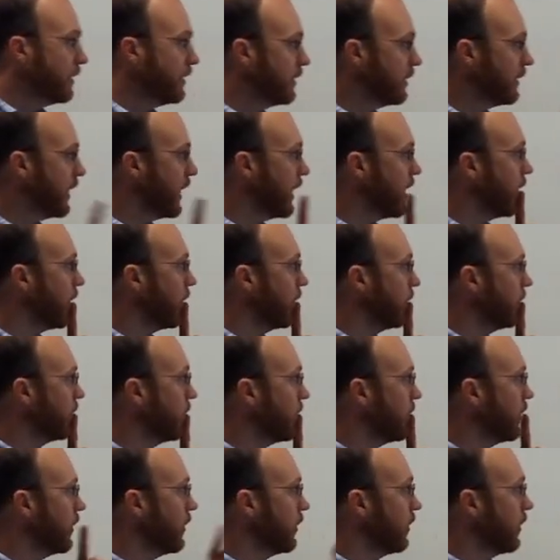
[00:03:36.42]
Now,
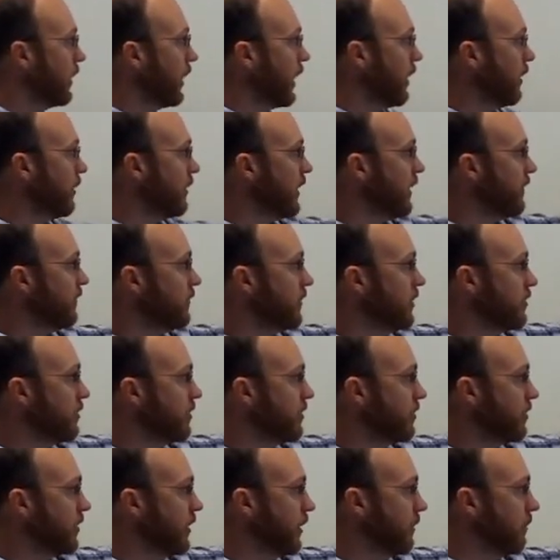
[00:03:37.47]
our definition
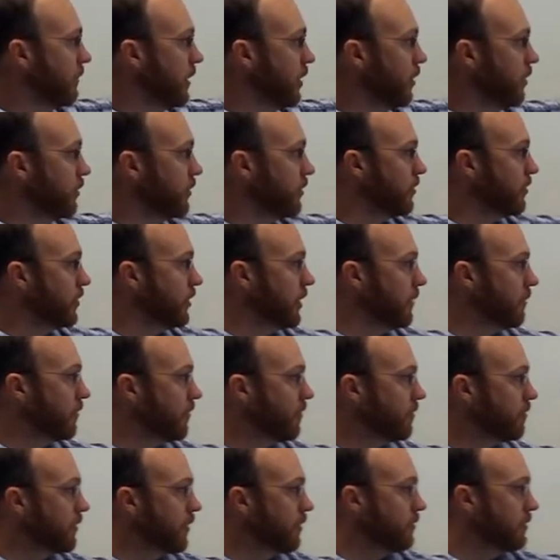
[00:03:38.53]
said a mole is the number
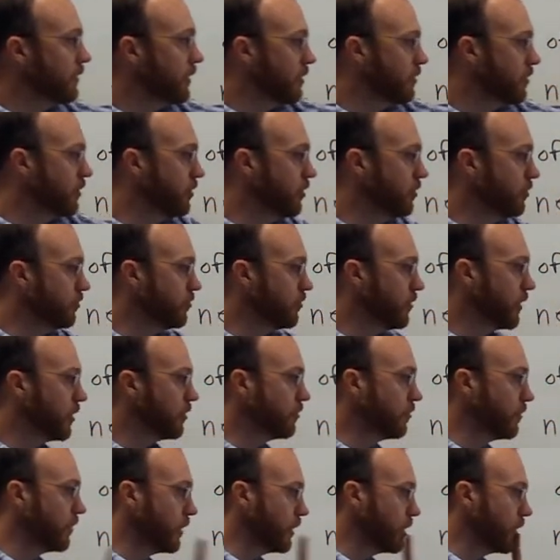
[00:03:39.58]
of protons and neutrons
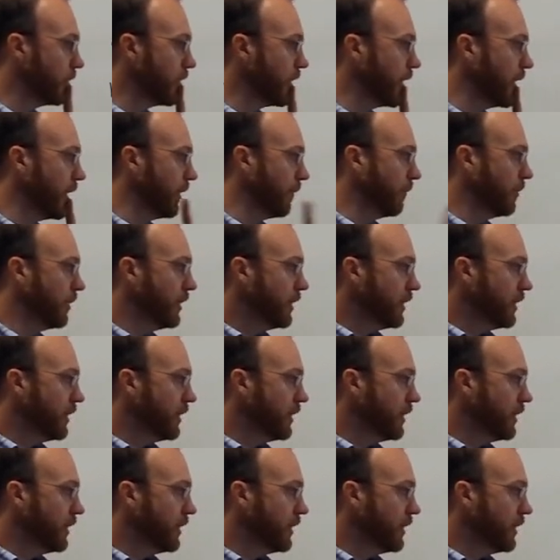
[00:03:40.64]
are in a gram.